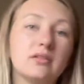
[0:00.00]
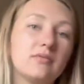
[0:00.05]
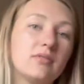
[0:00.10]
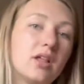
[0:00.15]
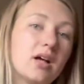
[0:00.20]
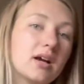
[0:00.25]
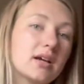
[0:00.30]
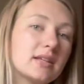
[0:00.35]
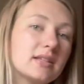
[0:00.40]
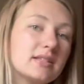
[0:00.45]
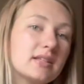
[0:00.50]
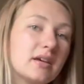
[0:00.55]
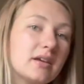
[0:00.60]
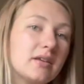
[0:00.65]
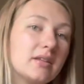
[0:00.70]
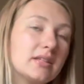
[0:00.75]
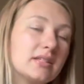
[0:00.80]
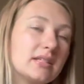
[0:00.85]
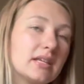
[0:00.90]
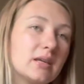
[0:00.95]
the vlog and tell
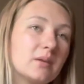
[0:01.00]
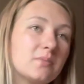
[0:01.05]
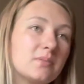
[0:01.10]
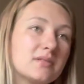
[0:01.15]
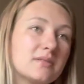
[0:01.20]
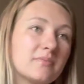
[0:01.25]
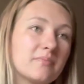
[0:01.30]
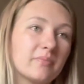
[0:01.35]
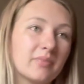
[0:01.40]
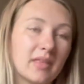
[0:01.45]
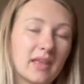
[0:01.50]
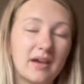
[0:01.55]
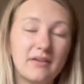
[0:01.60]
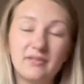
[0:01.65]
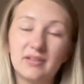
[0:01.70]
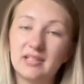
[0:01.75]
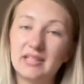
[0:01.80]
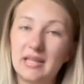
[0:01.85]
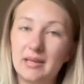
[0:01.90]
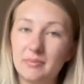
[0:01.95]
you the tips. I feel
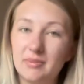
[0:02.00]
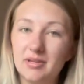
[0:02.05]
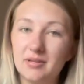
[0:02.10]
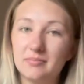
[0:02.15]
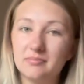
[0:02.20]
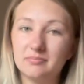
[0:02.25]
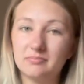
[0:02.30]
like that'd be,